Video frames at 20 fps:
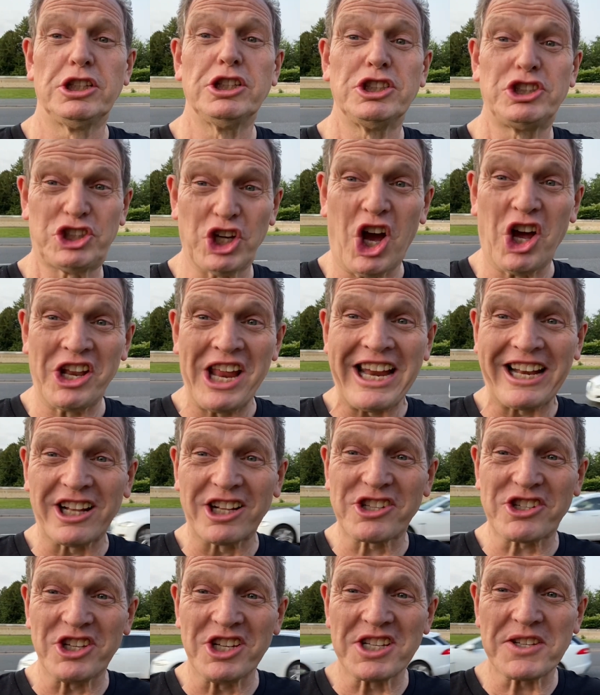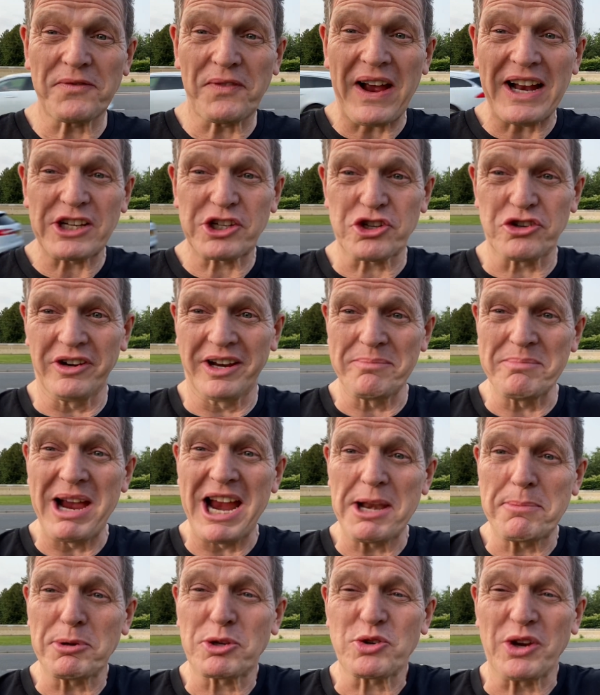John Edelston's factory
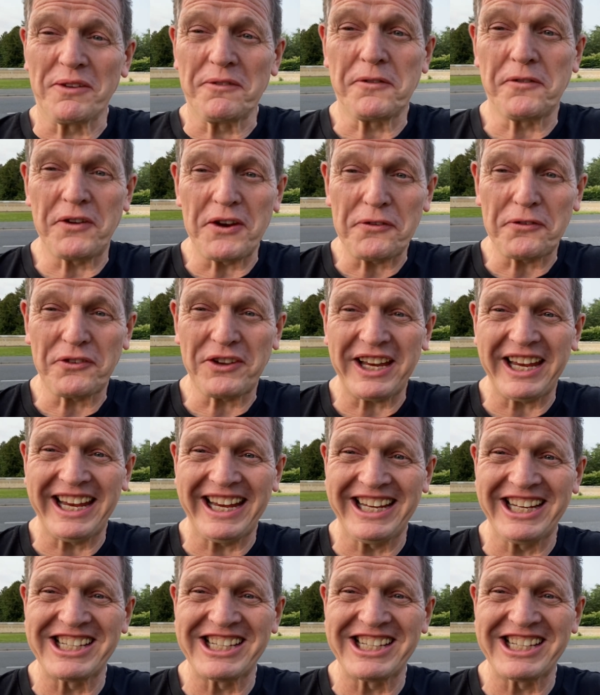made between 15